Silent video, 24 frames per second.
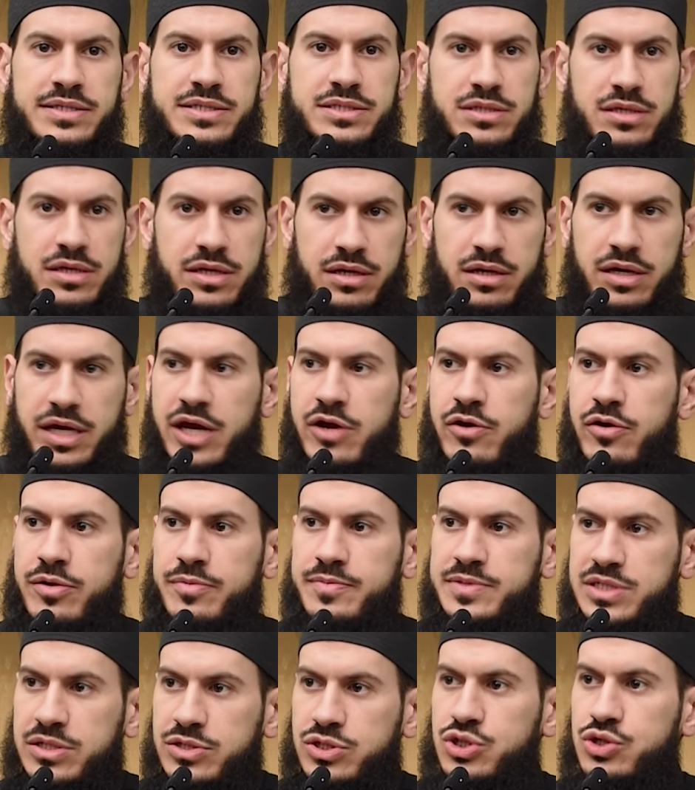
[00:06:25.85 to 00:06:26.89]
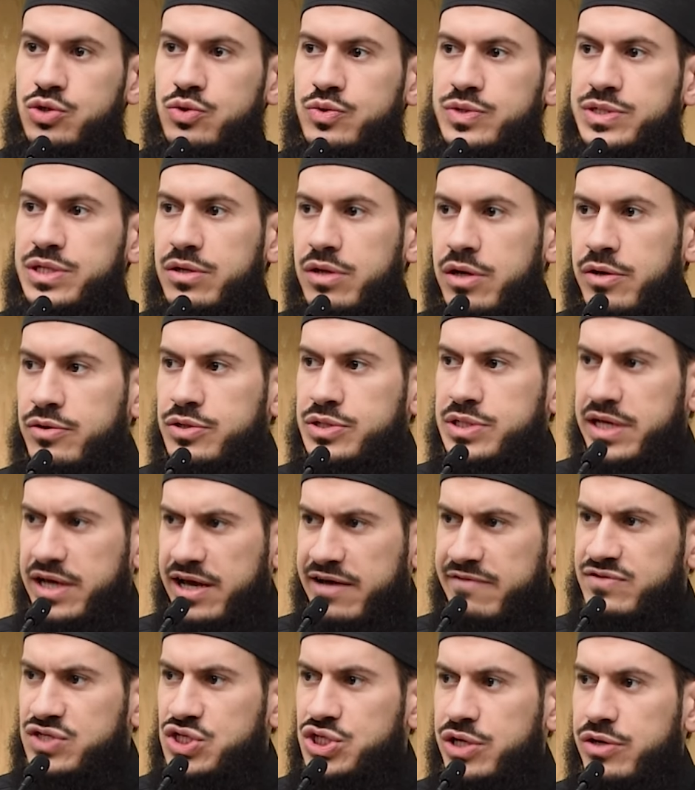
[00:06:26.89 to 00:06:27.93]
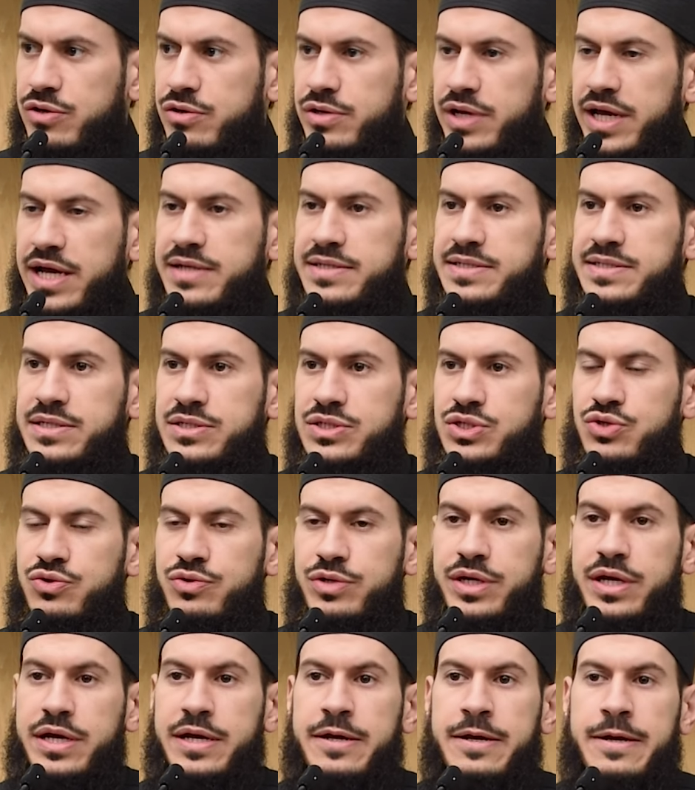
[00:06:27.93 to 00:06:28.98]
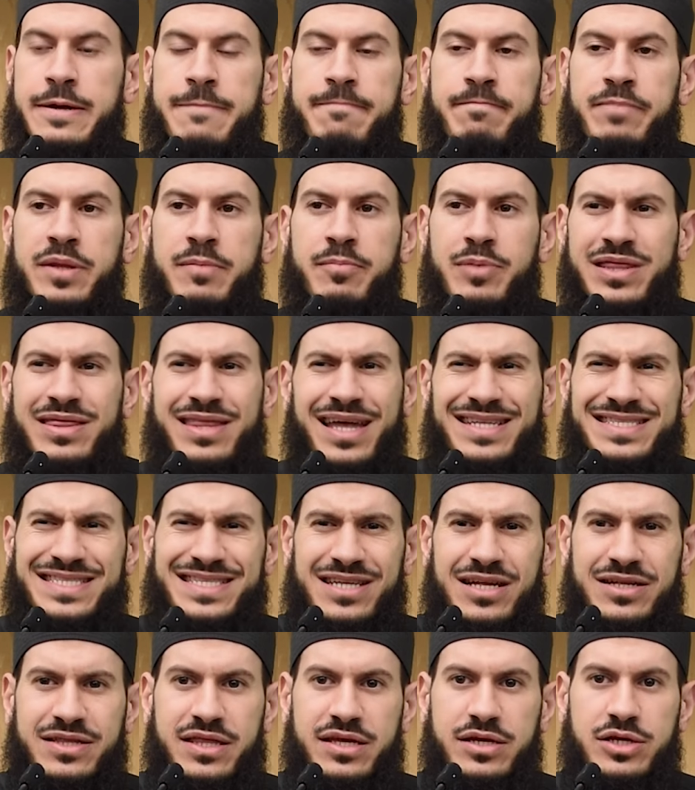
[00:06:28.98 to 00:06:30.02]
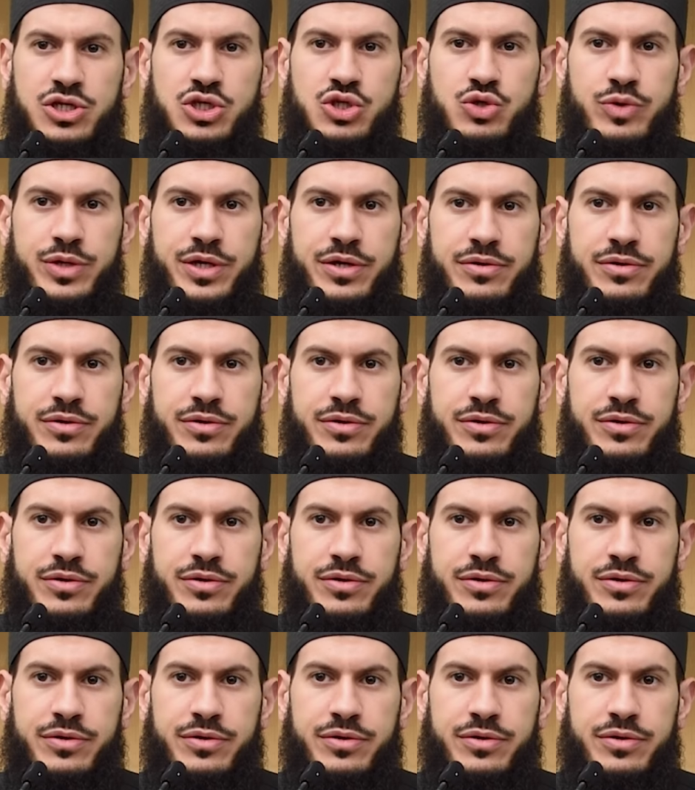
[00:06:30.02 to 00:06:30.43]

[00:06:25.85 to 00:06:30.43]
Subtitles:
Arabs and Jews and others have shared ancestry. But that's not the issue here.